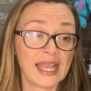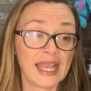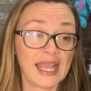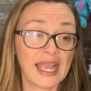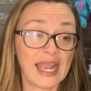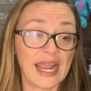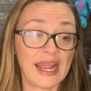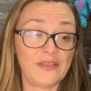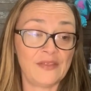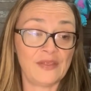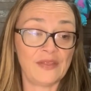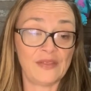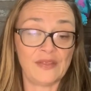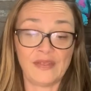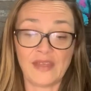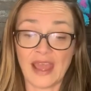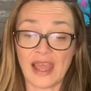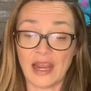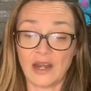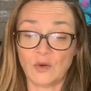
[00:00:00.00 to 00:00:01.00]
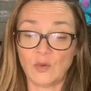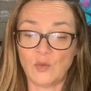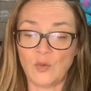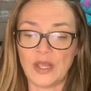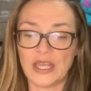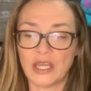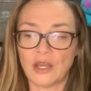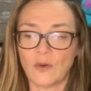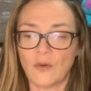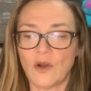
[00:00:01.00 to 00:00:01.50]
And then
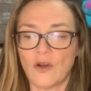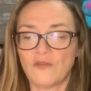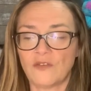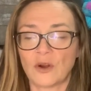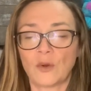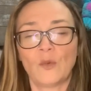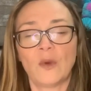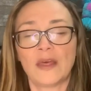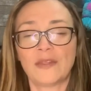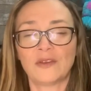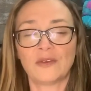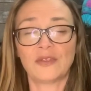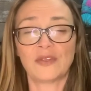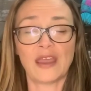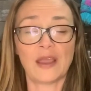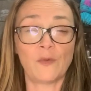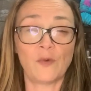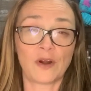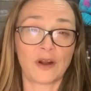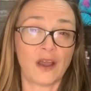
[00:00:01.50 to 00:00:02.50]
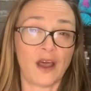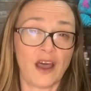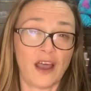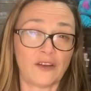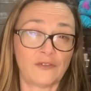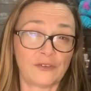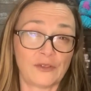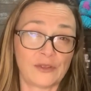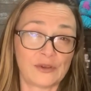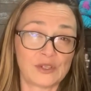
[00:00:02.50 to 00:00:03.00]
we go over whether they want to
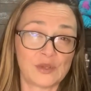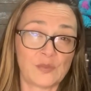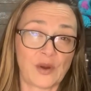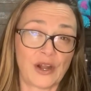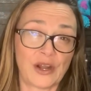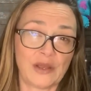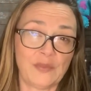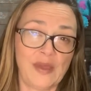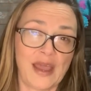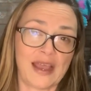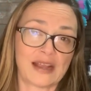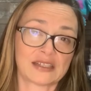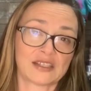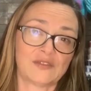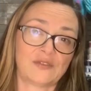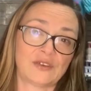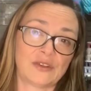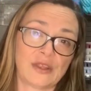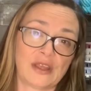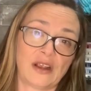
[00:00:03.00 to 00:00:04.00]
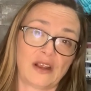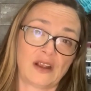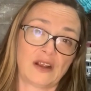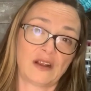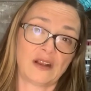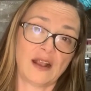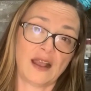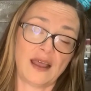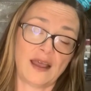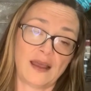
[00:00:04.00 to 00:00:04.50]
offer those party packs for
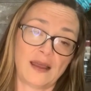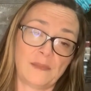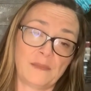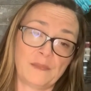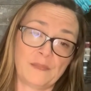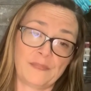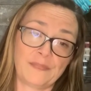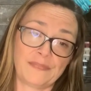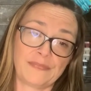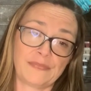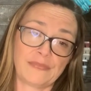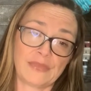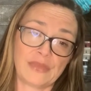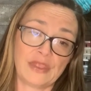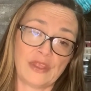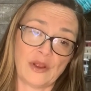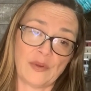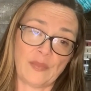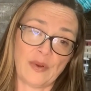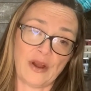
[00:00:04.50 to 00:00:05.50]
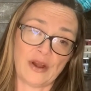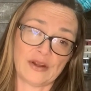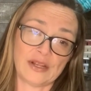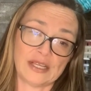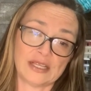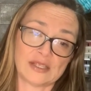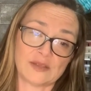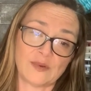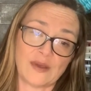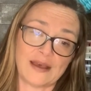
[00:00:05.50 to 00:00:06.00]
their
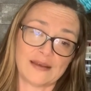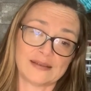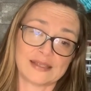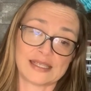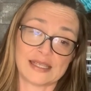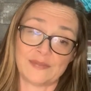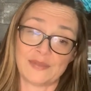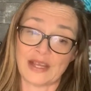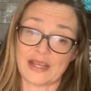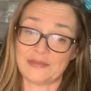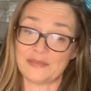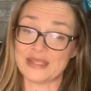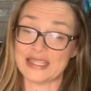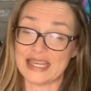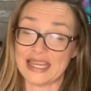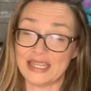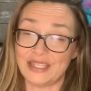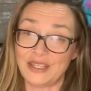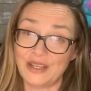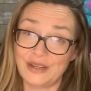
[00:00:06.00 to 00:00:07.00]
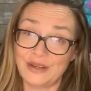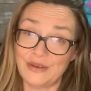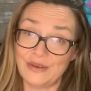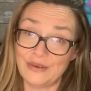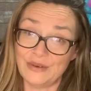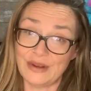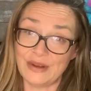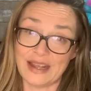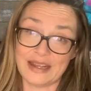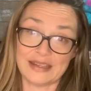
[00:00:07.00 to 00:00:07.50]
party as well. Sometimes they do,
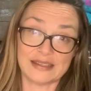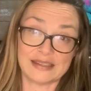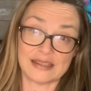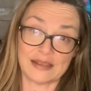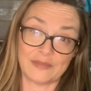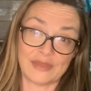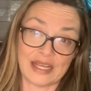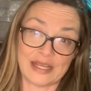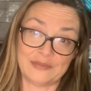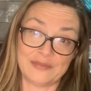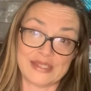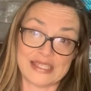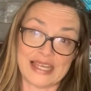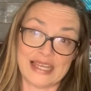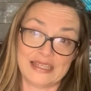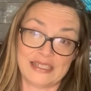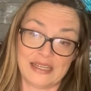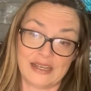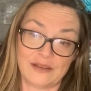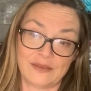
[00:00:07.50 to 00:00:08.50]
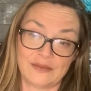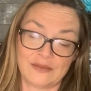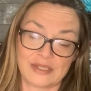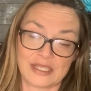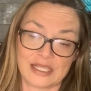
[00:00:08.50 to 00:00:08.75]
and sometimes they don't.